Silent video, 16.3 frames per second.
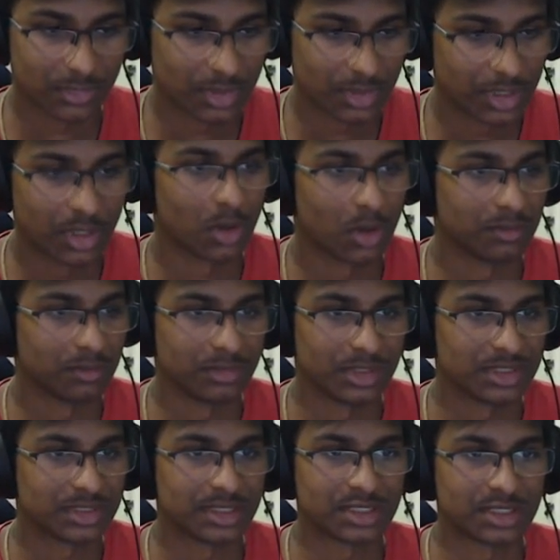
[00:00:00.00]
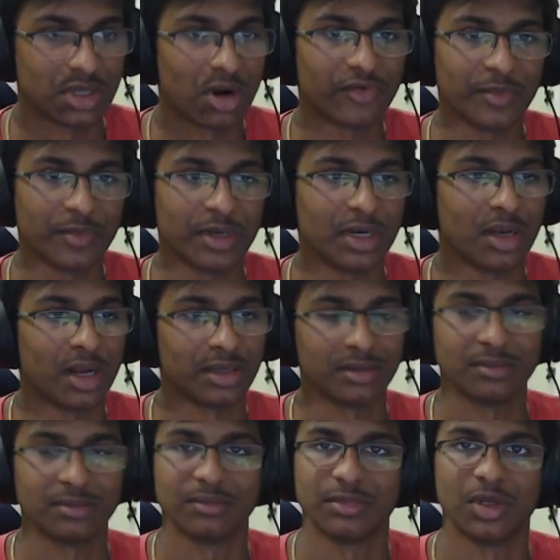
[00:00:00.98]
you know, it's it's hard for me to
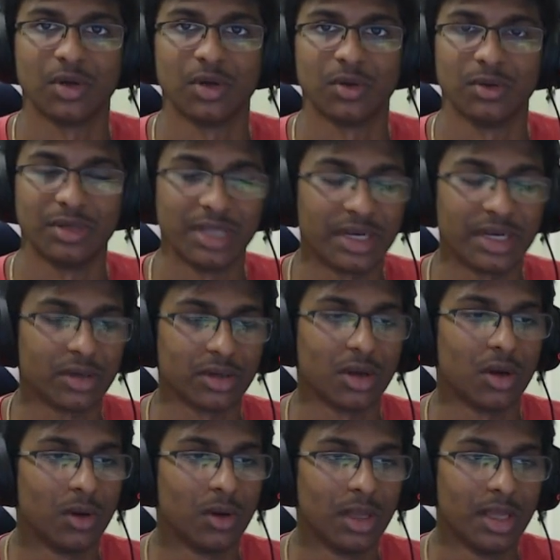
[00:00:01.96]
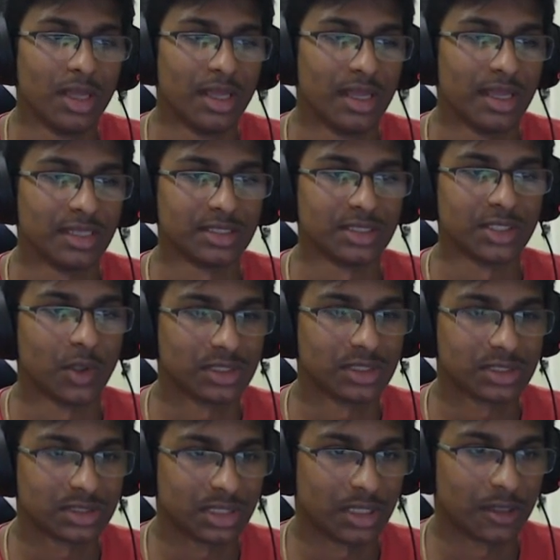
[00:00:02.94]
not you know let it go. And so
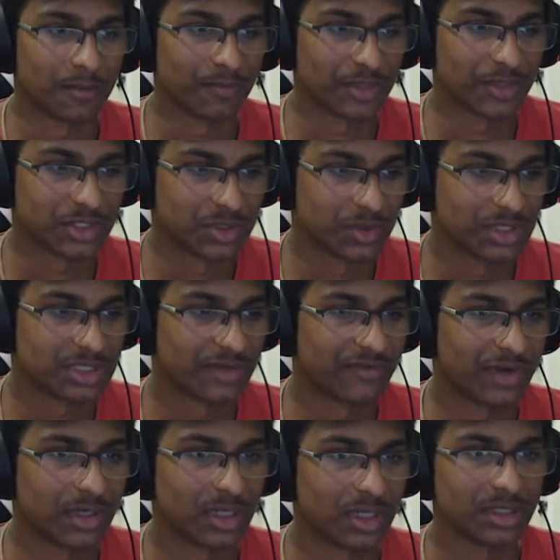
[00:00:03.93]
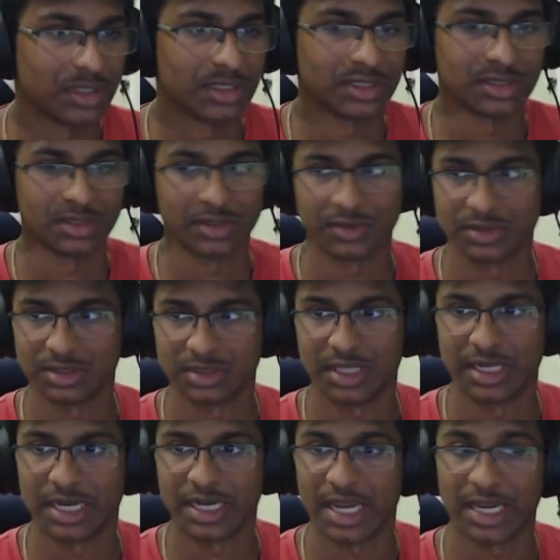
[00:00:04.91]
as um, as soon as I found out that there's this
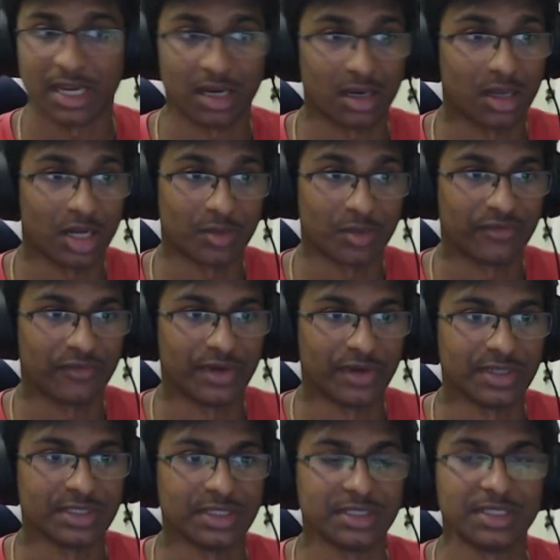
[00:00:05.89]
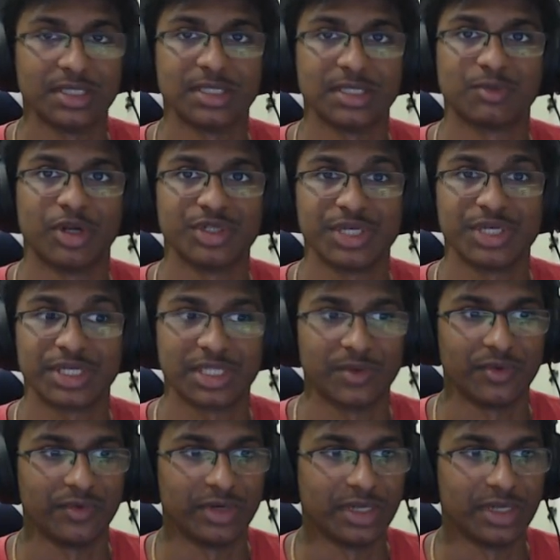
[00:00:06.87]
thing, I got a lot of my friends into this project. They
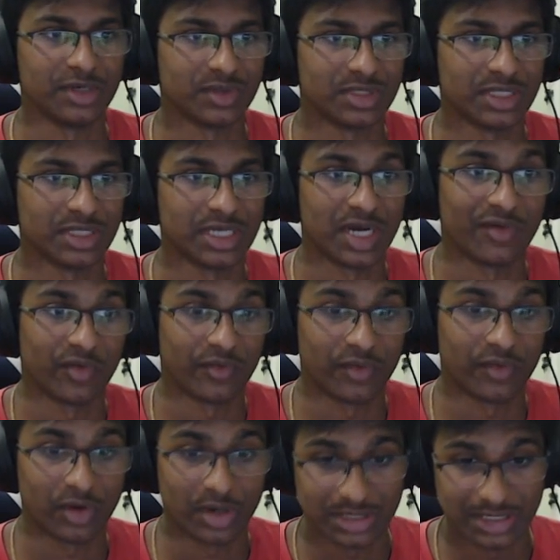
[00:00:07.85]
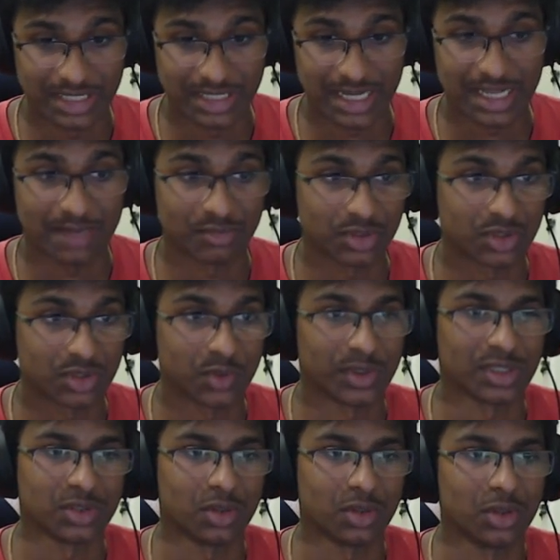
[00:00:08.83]
were really interested. However, today I'm just doing
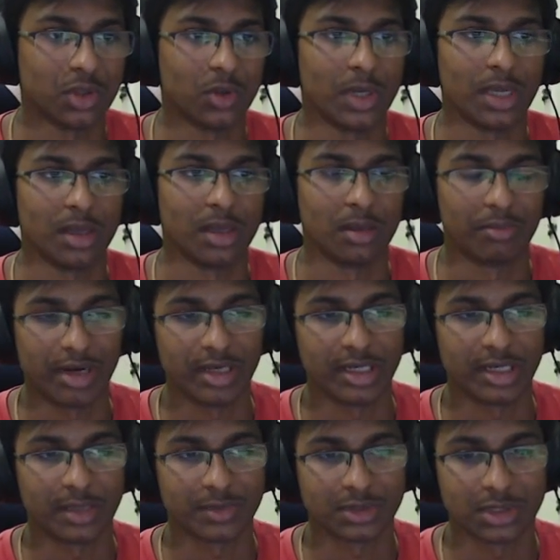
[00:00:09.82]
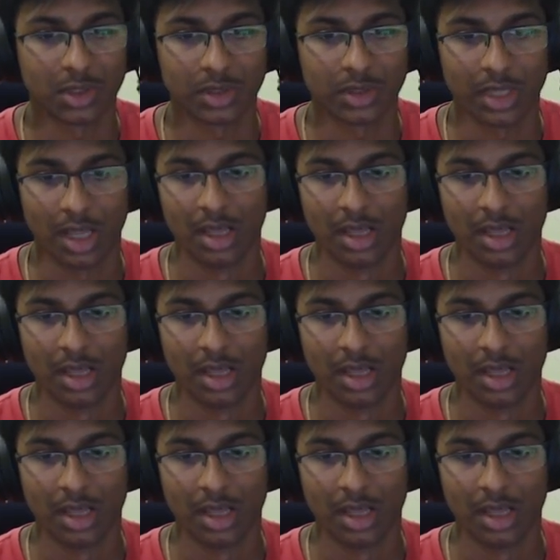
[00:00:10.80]
a solo uh, pilot episode.